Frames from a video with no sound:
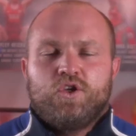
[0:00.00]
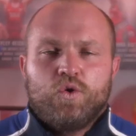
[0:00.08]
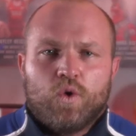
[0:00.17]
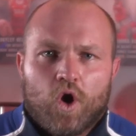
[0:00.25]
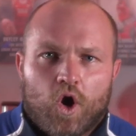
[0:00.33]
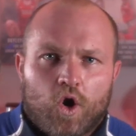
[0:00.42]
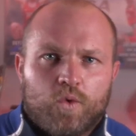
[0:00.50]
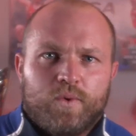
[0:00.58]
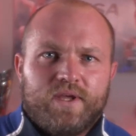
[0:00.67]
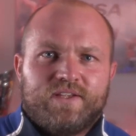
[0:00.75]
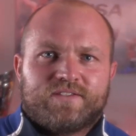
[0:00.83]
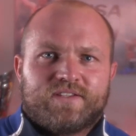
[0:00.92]
you
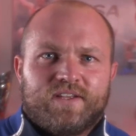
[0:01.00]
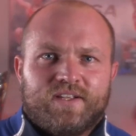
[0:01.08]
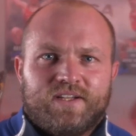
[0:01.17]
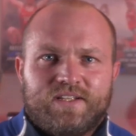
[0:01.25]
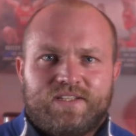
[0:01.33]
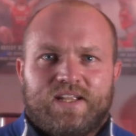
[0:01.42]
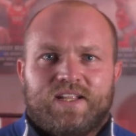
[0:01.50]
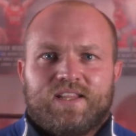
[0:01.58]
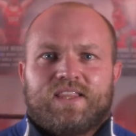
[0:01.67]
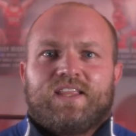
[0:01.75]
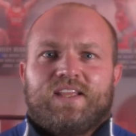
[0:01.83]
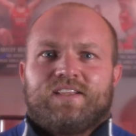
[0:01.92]
always
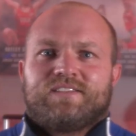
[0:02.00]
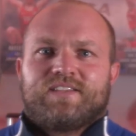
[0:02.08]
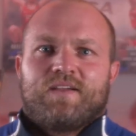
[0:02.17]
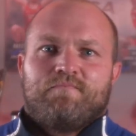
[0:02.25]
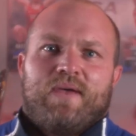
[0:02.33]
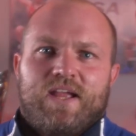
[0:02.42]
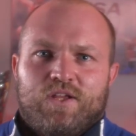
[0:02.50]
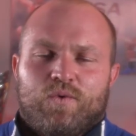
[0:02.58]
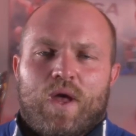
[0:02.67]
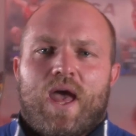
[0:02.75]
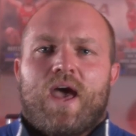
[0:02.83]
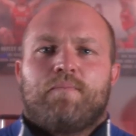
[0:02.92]
did things that made
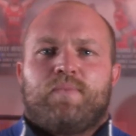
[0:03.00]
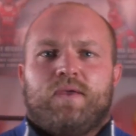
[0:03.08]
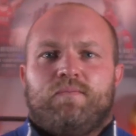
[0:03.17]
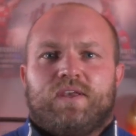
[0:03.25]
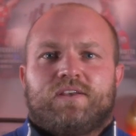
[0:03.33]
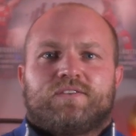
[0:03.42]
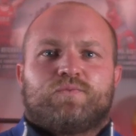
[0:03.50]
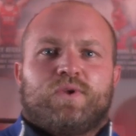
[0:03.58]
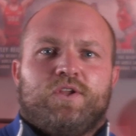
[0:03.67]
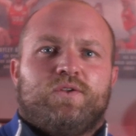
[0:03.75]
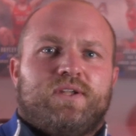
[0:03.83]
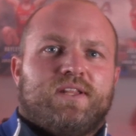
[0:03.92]
you happy because
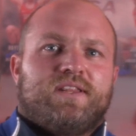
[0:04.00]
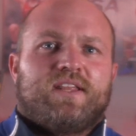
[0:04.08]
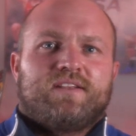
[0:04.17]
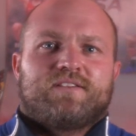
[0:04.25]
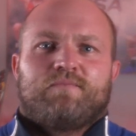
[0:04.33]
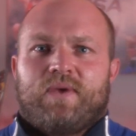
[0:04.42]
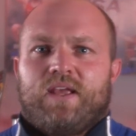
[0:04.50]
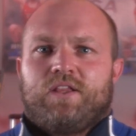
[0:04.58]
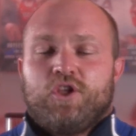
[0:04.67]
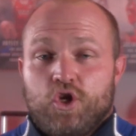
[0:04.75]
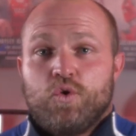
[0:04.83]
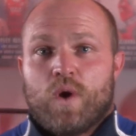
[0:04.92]
when you did things that
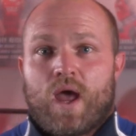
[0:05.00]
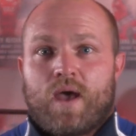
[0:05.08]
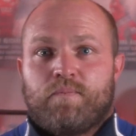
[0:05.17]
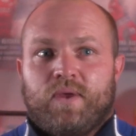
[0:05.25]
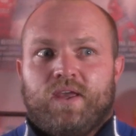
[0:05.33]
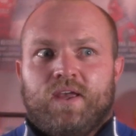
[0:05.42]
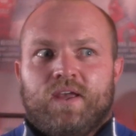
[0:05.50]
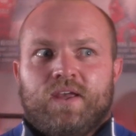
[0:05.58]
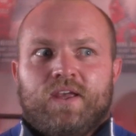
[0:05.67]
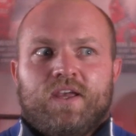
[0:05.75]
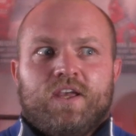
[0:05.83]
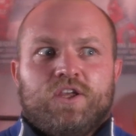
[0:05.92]
made you happy,
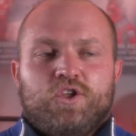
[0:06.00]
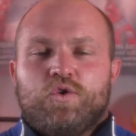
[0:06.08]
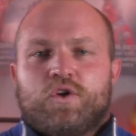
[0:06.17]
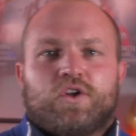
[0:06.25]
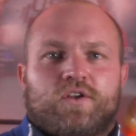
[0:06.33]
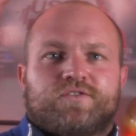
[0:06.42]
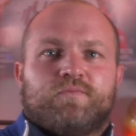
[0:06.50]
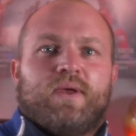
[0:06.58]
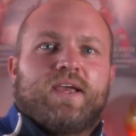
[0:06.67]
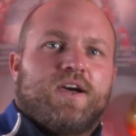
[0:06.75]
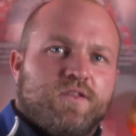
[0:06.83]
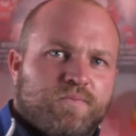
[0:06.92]
you could also
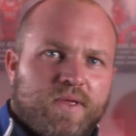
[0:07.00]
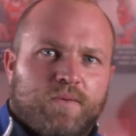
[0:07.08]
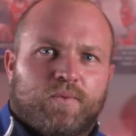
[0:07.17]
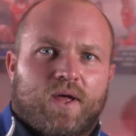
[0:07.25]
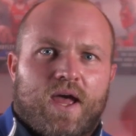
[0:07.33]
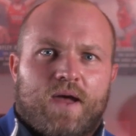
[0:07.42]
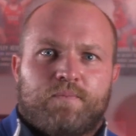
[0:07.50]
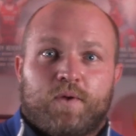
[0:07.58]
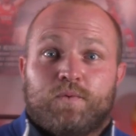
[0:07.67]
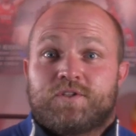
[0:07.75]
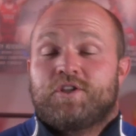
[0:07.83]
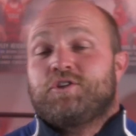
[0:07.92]
make other people
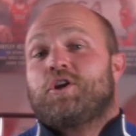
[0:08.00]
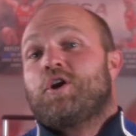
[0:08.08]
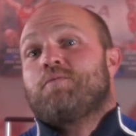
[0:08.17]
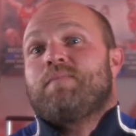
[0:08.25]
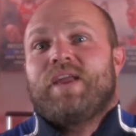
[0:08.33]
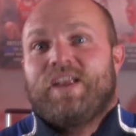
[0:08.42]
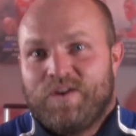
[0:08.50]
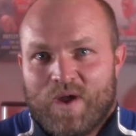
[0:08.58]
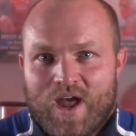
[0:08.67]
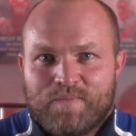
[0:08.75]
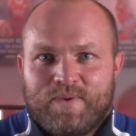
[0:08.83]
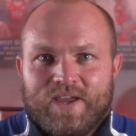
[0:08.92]
happy, which in turn made you
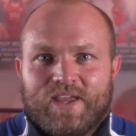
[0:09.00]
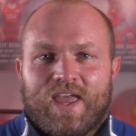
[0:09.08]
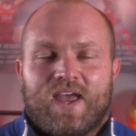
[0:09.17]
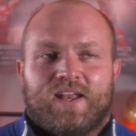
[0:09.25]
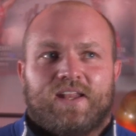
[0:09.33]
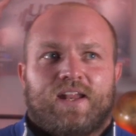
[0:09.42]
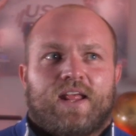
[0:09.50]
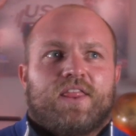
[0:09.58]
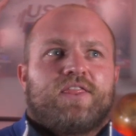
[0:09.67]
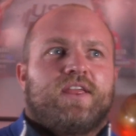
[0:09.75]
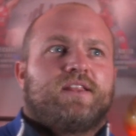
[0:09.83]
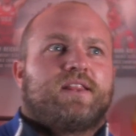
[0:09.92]
happy again. And I
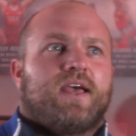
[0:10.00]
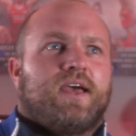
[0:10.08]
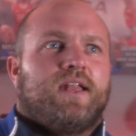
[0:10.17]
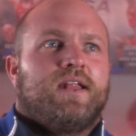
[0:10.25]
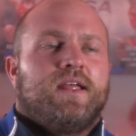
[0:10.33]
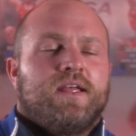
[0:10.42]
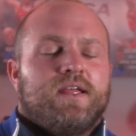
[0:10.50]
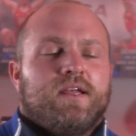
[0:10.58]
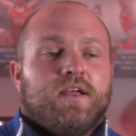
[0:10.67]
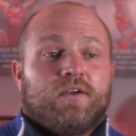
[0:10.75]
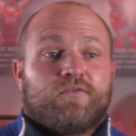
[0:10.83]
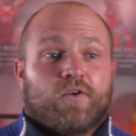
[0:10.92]
think that
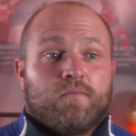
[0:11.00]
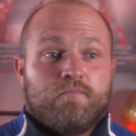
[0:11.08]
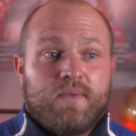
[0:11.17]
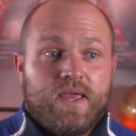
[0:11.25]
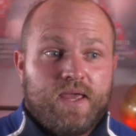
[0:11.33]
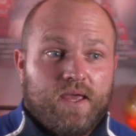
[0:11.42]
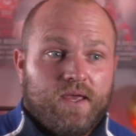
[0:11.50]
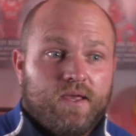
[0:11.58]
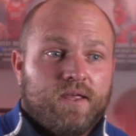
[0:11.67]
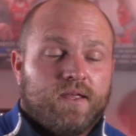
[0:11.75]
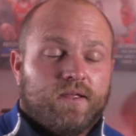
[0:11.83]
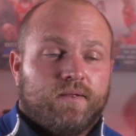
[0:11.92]
for me,